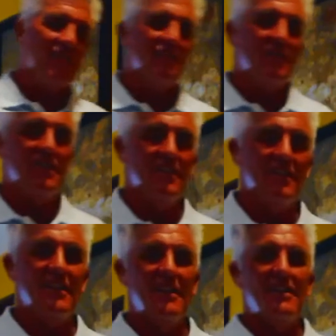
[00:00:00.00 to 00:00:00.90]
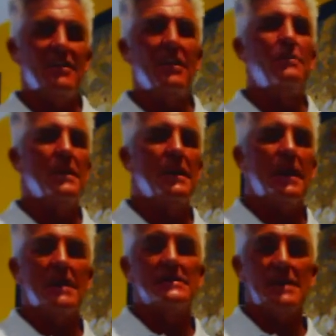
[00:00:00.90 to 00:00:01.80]
of. Nobody
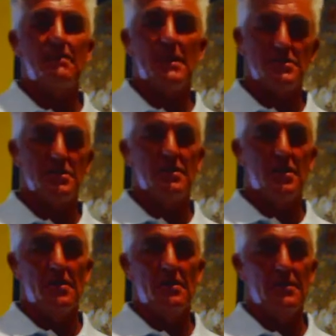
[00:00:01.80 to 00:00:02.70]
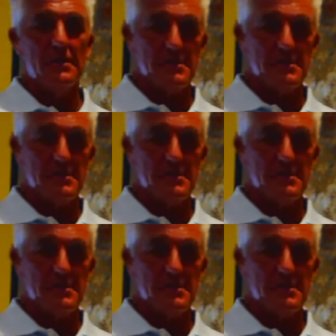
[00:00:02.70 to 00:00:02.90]
cares how much you know